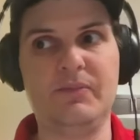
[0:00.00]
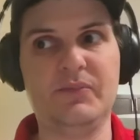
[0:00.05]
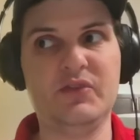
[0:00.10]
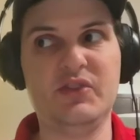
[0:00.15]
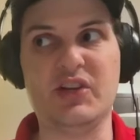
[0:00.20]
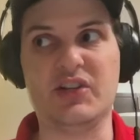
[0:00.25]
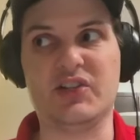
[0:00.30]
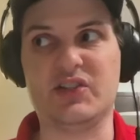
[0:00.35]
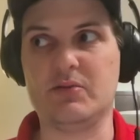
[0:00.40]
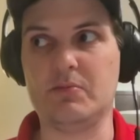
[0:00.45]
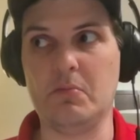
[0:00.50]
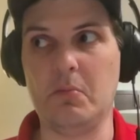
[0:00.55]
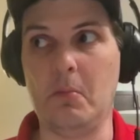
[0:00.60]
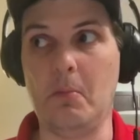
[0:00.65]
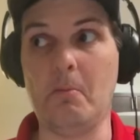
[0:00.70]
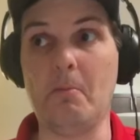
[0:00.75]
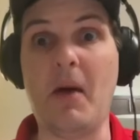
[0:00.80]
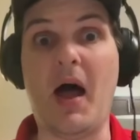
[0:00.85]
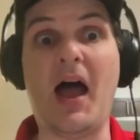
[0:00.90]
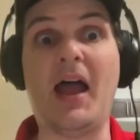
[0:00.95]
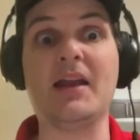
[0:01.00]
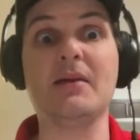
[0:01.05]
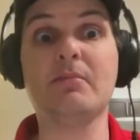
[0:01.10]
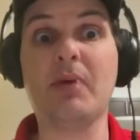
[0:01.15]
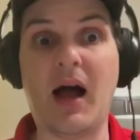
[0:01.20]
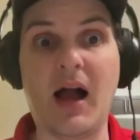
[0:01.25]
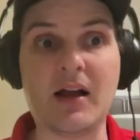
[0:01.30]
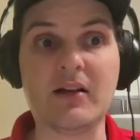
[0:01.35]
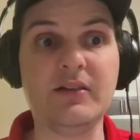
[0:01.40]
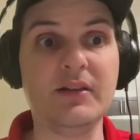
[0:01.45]
just
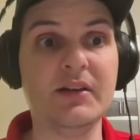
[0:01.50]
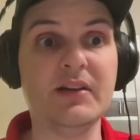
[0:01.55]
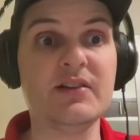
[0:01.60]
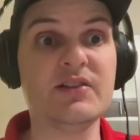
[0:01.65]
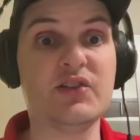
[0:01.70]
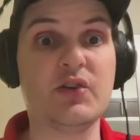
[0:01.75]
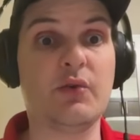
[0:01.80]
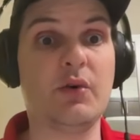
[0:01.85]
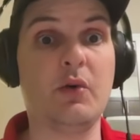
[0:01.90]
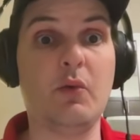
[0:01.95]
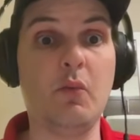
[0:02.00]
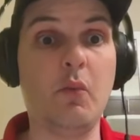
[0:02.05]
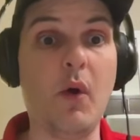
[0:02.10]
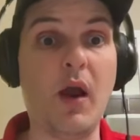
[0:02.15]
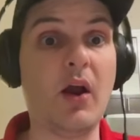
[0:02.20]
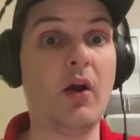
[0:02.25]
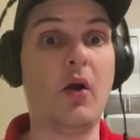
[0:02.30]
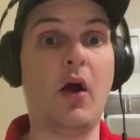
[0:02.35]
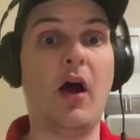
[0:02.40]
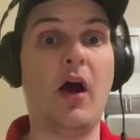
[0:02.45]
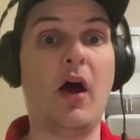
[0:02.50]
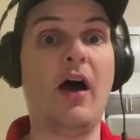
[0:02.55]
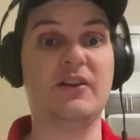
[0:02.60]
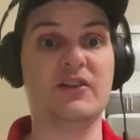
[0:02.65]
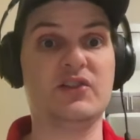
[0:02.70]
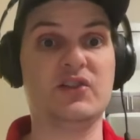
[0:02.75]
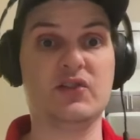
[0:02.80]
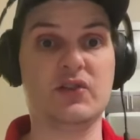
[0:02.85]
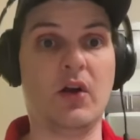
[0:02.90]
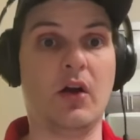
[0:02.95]
mind-boggling considering where
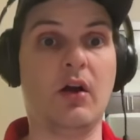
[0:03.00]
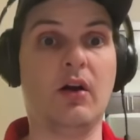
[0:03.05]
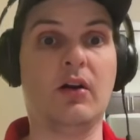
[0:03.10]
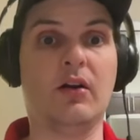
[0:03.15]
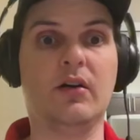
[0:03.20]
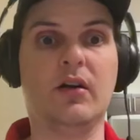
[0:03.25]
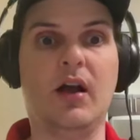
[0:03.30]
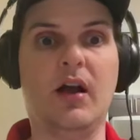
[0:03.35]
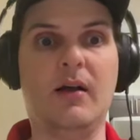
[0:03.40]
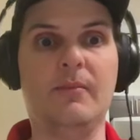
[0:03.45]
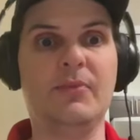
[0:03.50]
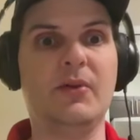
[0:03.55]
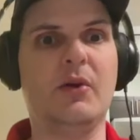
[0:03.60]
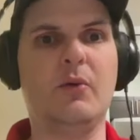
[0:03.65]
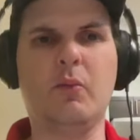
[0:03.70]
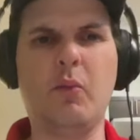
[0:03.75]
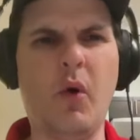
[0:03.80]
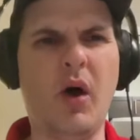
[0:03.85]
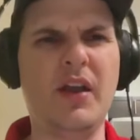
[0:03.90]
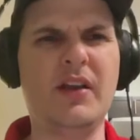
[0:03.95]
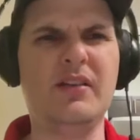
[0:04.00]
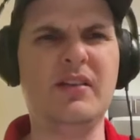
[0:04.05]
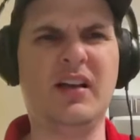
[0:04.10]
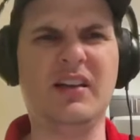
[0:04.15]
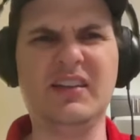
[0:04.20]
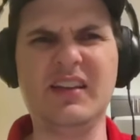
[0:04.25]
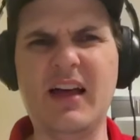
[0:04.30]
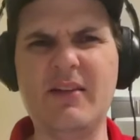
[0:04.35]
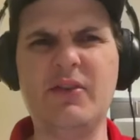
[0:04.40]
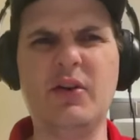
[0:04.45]
offenses are. Um, they're one
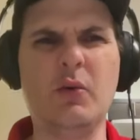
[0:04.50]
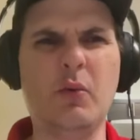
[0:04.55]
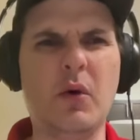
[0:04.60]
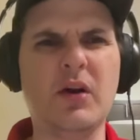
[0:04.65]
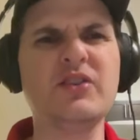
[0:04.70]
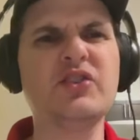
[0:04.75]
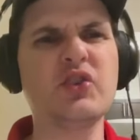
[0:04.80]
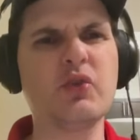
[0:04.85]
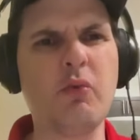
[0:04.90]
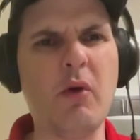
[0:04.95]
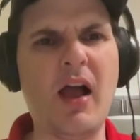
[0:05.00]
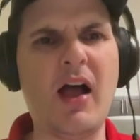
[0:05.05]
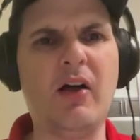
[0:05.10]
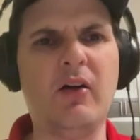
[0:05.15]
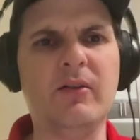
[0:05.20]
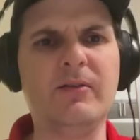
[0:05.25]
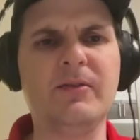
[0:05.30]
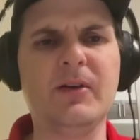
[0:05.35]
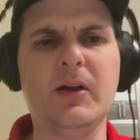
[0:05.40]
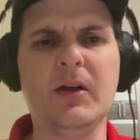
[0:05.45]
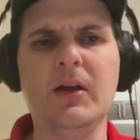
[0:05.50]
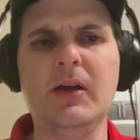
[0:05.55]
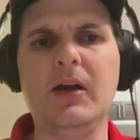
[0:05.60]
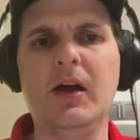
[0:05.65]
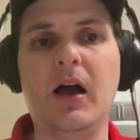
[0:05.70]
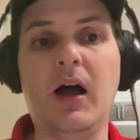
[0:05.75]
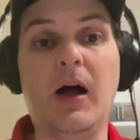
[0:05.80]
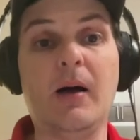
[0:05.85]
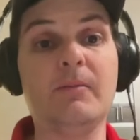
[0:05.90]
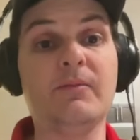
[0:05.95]
eleven, one twelve
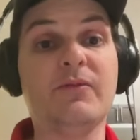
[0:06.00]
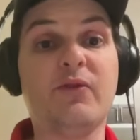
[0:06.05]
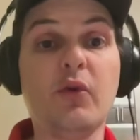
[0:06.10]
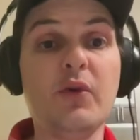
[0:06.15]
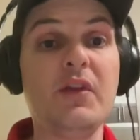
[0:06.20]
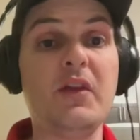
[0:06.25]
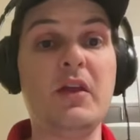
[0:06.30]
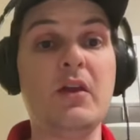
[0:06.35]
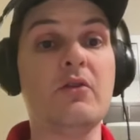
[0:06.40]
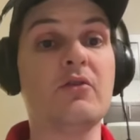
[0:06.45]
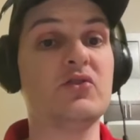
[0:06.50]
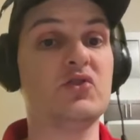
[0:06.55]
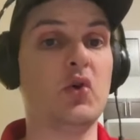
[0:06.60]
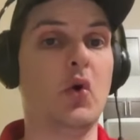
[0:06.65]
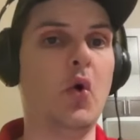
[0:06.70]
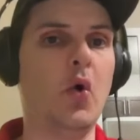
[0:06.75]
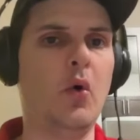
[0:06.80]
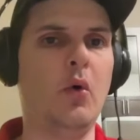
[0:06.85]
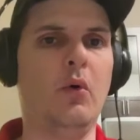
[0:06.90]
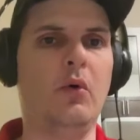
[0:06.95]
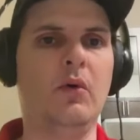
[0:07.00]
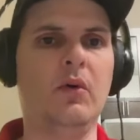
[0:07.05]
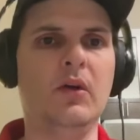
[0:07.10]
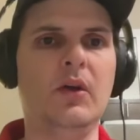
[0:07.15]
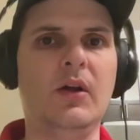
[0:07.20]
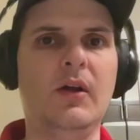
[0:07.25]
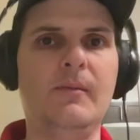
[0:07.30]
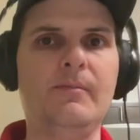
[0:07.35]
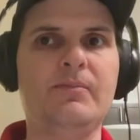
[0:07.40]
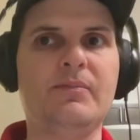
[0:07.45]
um, for the year as a whole.
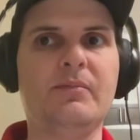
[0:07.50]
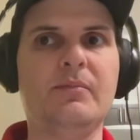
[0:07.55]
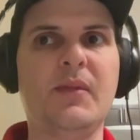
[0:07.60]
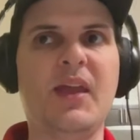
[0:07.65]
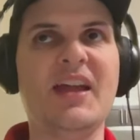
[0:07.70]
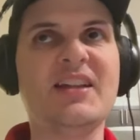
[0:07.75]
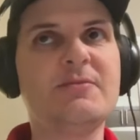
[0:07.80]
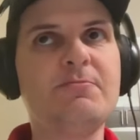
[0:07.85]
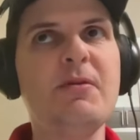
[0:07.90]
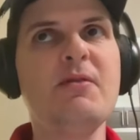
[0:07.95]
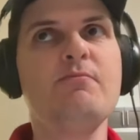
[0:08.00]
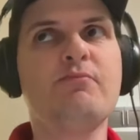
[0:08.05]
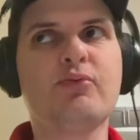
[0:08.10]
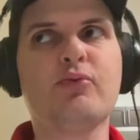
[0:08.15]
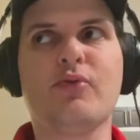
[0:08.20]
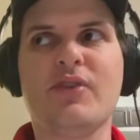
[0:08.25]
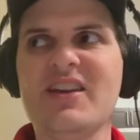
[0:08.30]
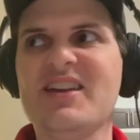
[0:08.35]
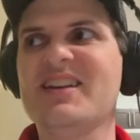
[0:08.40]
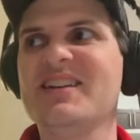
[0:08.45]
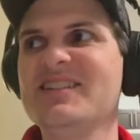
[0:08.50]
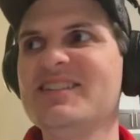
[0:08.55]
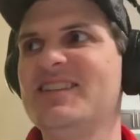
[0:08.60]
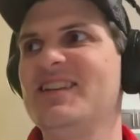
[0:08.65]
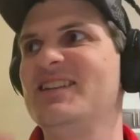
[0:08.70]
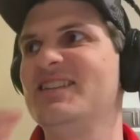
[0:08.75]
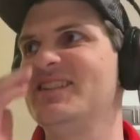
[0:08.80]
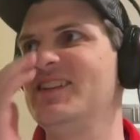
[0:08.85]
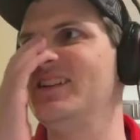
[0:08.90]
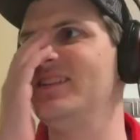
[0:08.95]
It's been pretty
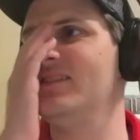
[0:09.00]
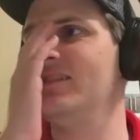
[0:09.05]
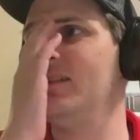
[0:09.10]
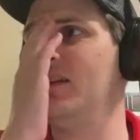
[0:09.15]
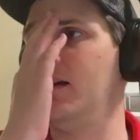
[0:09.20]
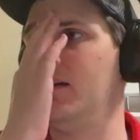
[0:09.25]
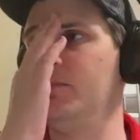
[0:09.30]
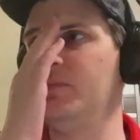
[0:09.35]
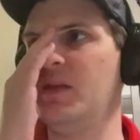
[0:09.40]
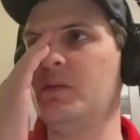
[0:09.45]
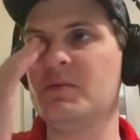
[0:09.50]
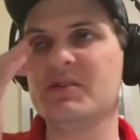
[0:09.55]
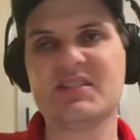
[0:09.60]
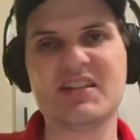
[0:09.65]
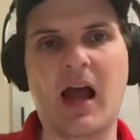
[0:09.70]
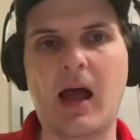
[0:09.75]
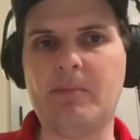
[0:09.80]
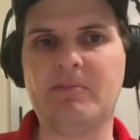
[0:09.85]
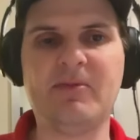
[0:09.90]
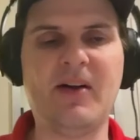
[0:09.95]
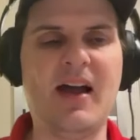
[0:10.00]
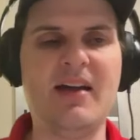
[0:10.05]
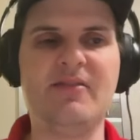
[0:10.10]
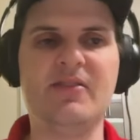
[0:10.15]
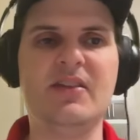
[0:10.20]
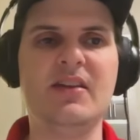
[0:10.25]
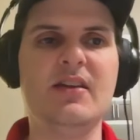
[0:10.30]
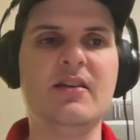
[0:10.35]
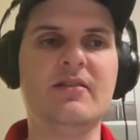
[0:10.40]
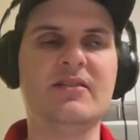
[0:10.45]
consistent. Um, they've been top five
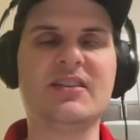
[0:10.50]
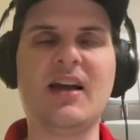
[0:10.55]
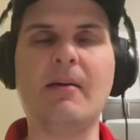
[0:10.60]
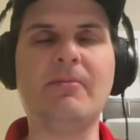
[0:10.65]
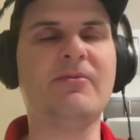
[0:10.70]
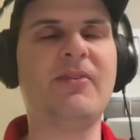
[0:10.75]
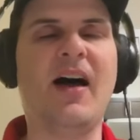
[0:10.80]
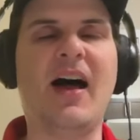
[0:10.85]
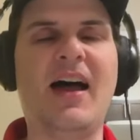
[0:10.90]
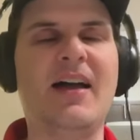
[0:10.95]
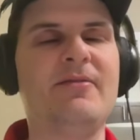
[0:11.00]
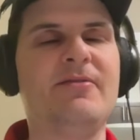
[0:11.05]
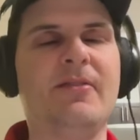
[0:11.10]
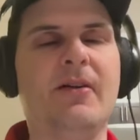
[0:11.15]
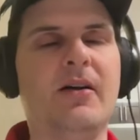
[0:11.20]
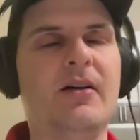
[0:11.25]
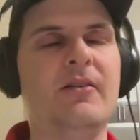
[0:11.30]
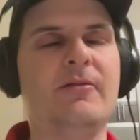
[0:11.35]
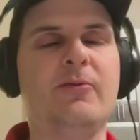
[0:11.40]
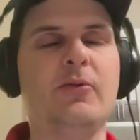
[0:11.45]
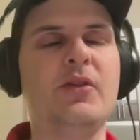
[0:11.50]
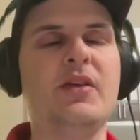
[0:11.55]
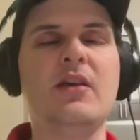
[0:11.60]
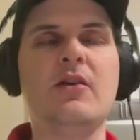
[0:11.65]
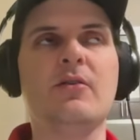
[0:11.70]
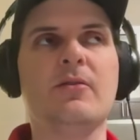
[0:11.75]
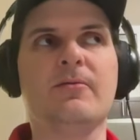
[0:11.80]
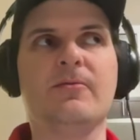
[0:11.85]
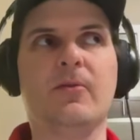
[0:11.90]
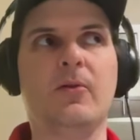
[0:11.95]
of the top five uh, for the
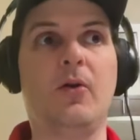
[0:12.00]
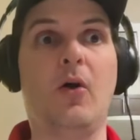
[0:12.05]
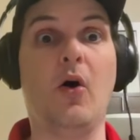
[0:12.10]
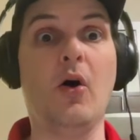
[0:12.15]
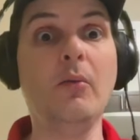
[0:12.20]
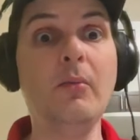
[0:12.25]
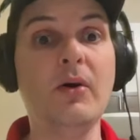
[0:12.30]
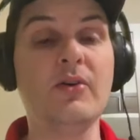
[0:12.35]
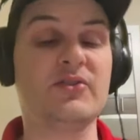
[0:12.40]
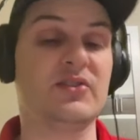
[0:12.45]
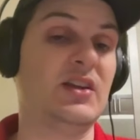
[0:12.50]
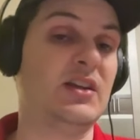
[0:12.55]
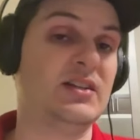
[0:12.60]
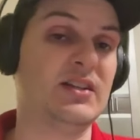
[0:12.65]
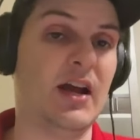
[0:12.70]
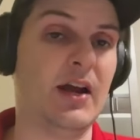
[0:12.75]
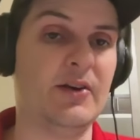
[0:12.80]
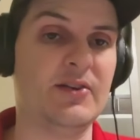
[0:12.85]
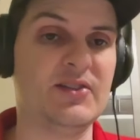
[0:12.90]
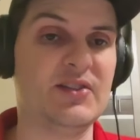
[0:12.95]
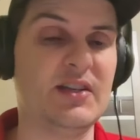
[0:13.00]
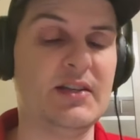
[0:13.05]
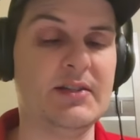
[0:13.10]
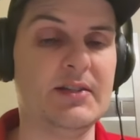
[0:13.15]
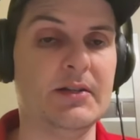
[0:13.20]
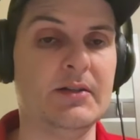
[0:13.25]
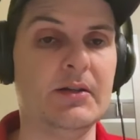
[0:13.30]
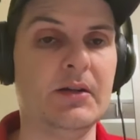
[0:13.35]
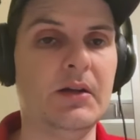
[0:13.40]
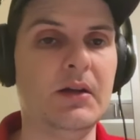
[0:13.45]
year for almost the entire
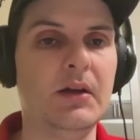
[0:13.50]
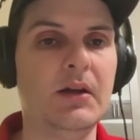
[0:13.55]
season.